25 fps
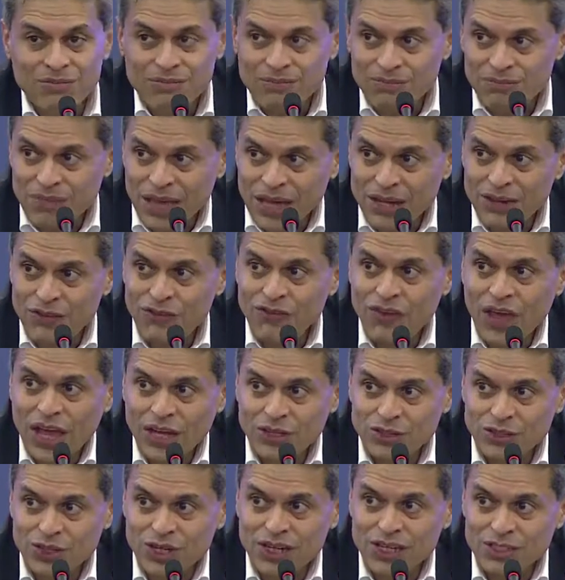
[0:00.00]

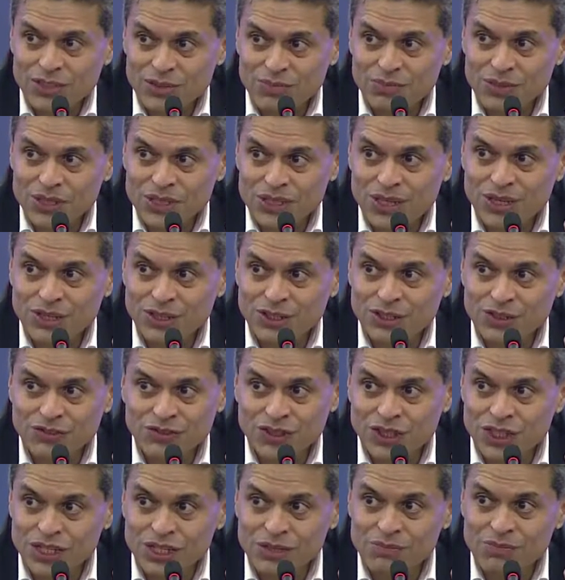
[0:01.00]
manufacturing as a percentage of
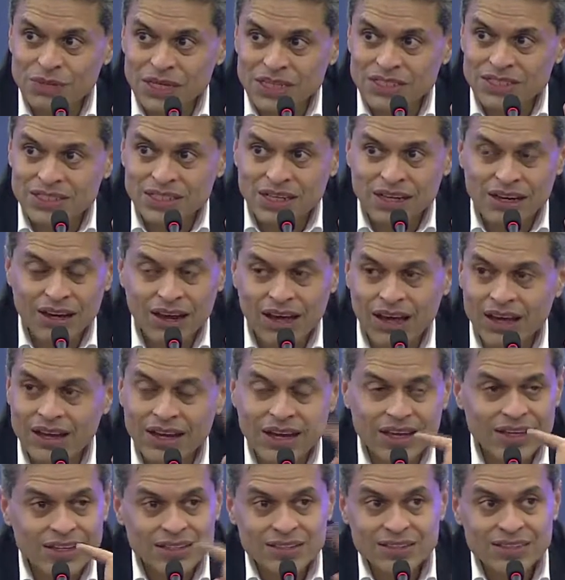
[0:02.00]
GDP has declined.
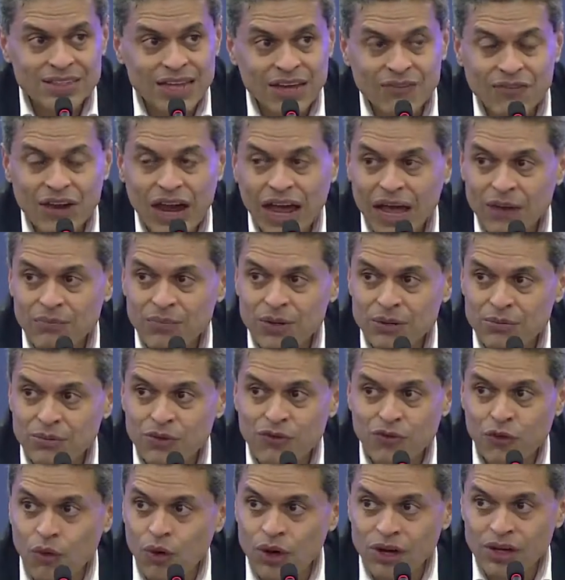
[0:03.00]
It's never happened
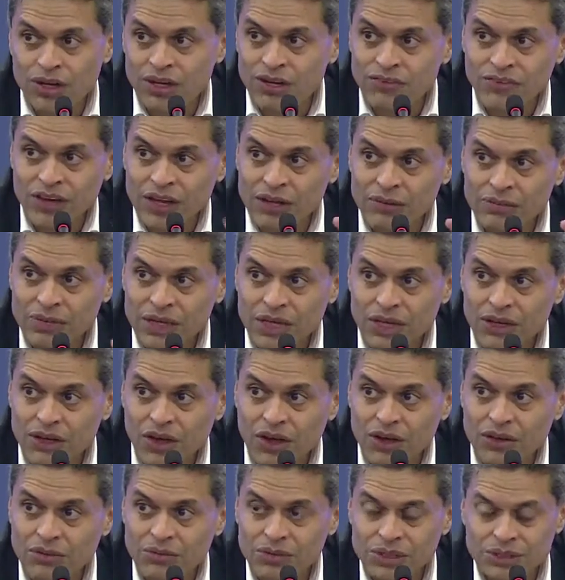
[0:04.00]
before in a developing
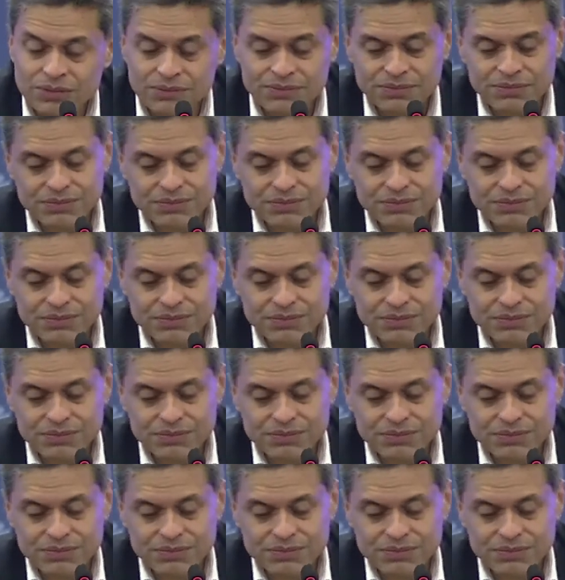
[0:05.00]
economy.